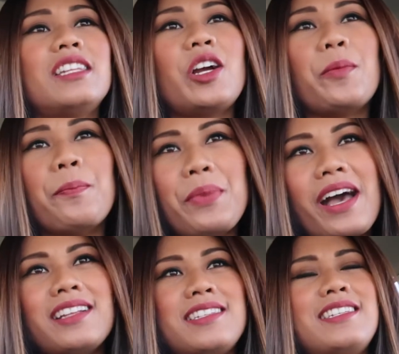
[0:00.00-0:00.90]
it there,
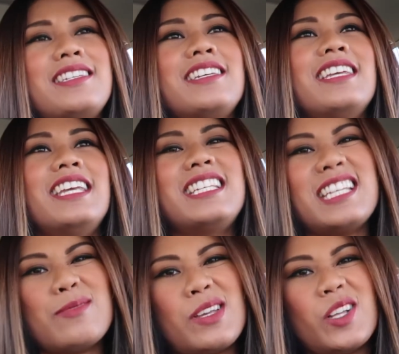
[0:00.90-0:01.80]
but it
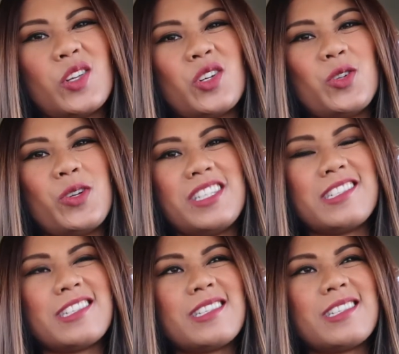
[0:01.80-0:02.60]
does make a lot of noise.